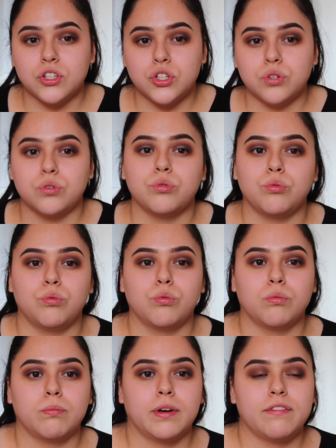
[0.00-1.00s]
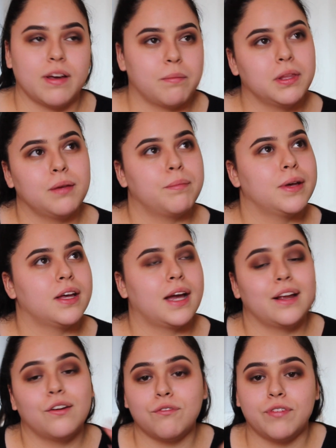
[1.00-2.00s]
to my family, but
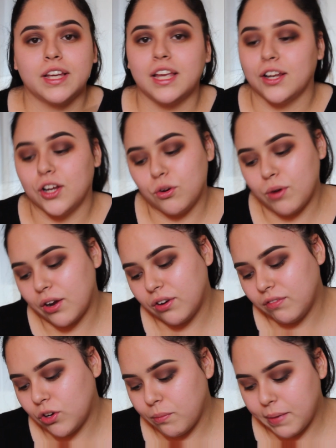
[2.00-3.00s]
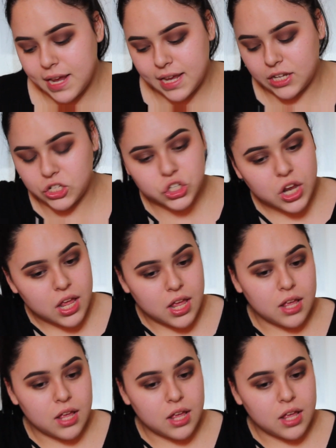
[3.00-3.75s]
I don't fucking know. I don't even know my age.